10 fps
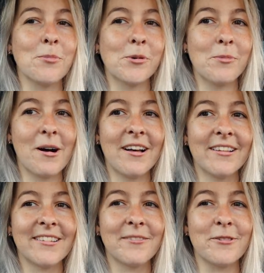bull
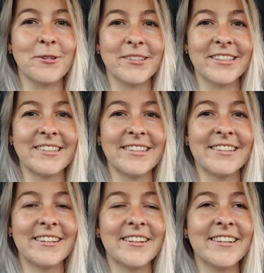bars for 60
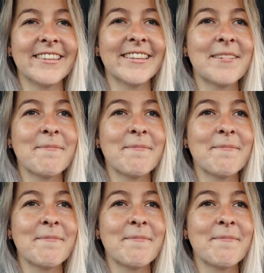series,